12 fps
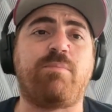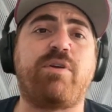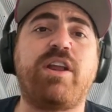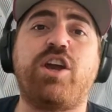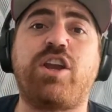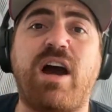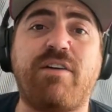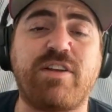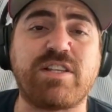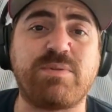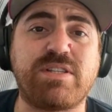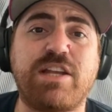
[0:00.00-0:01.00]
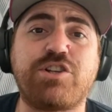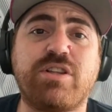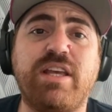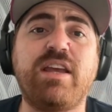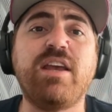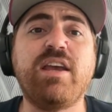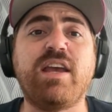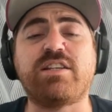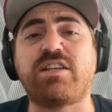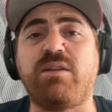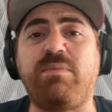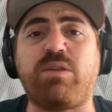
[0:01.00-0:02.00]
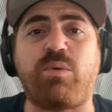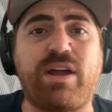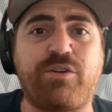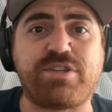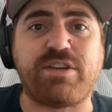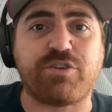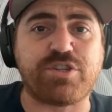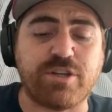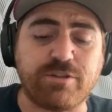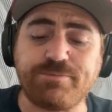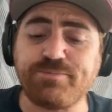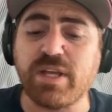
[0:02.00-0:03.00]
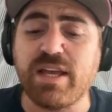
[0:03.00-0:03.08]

pretty good offense potentially, is going to be the wide receiver 2.